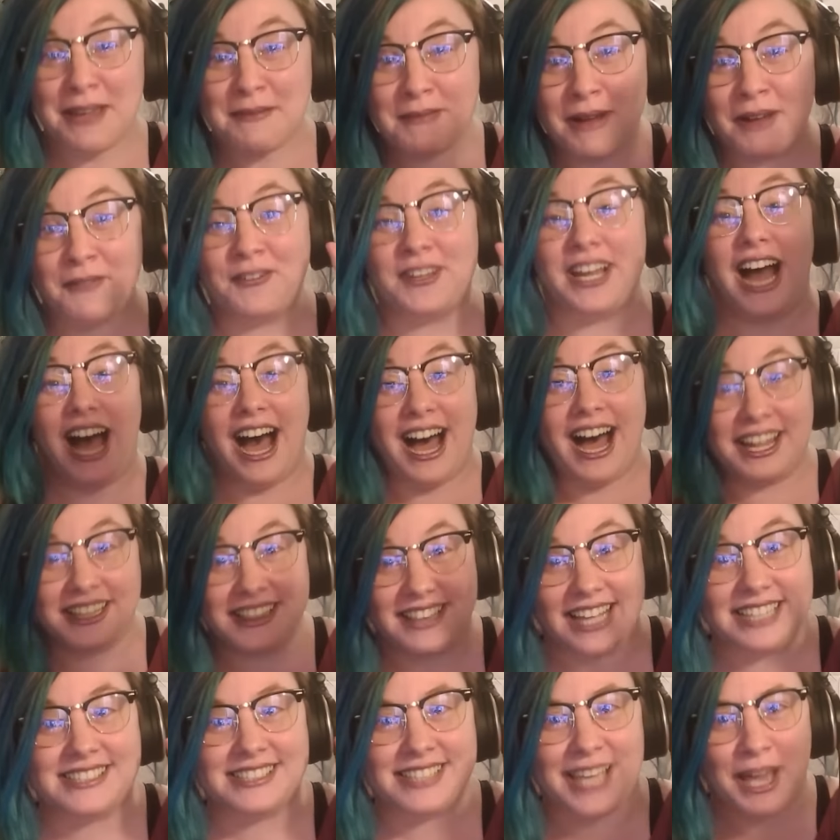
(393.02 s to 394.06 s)
name of God,
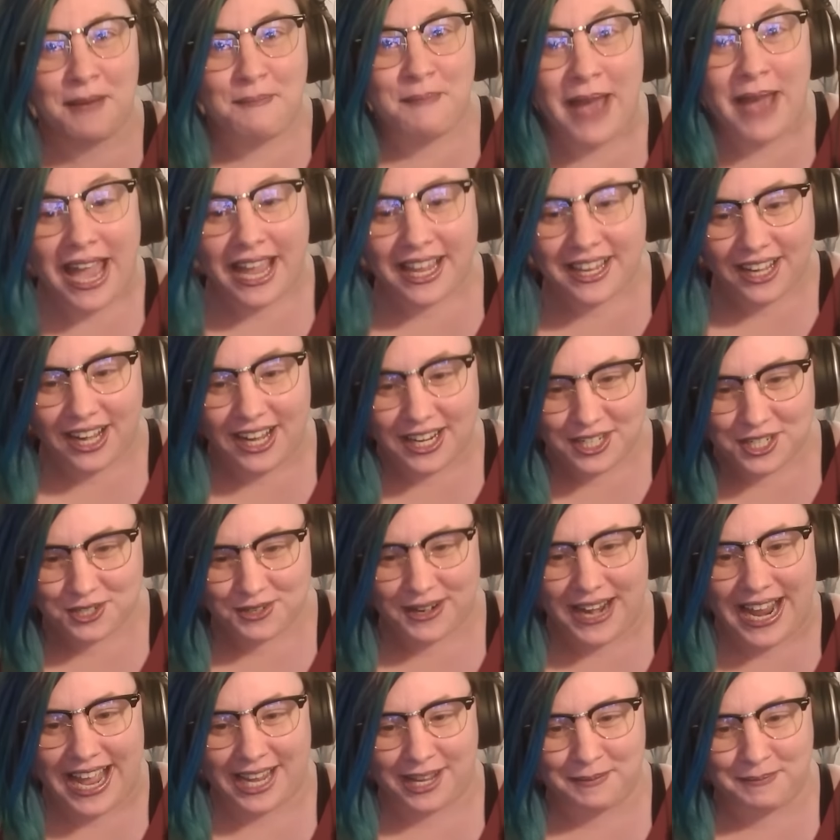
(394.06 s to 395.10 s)
let's get back on
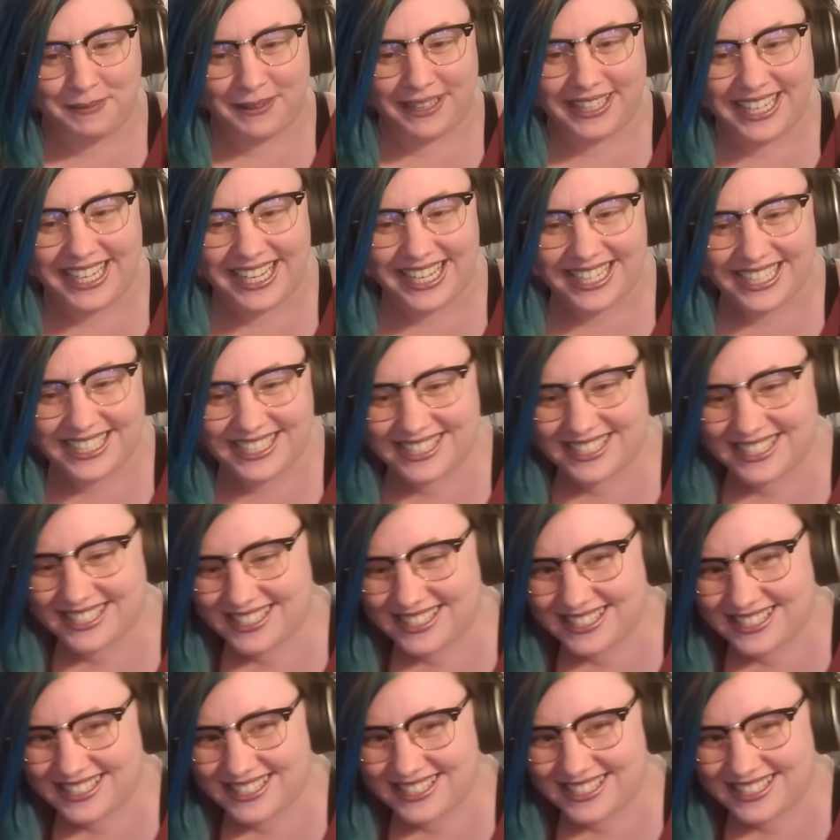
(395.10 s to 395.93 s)
track, please.